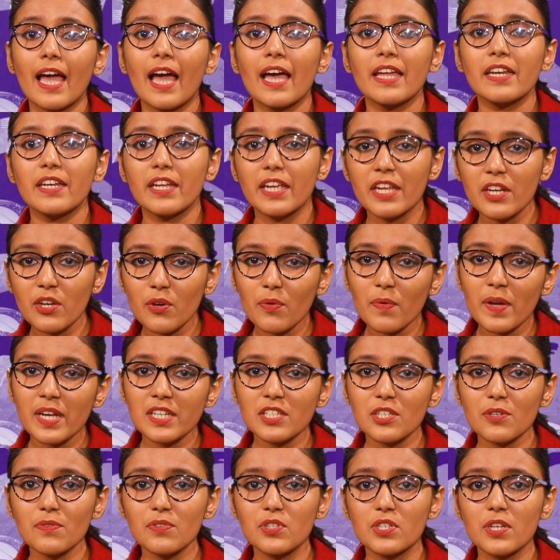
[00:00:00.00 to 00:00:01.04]
an
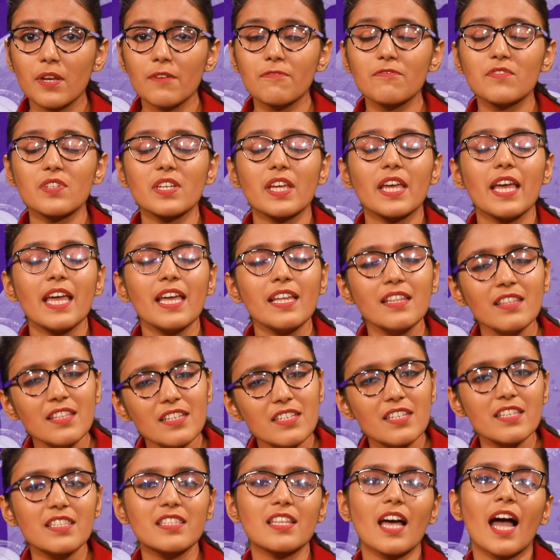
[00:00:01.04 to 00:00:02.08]
innovative shift in the
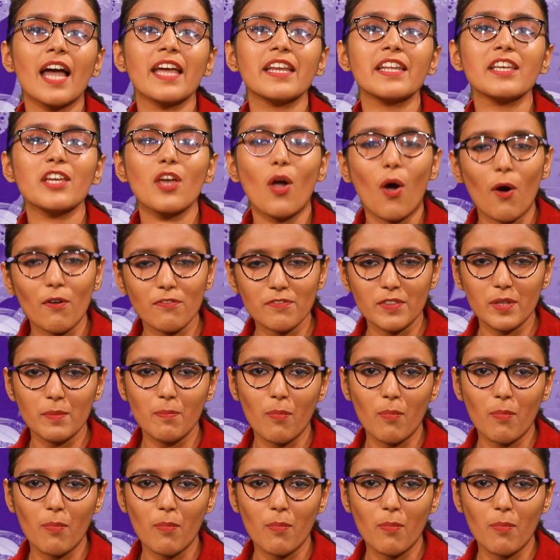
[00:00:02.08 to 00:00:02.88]
designing of the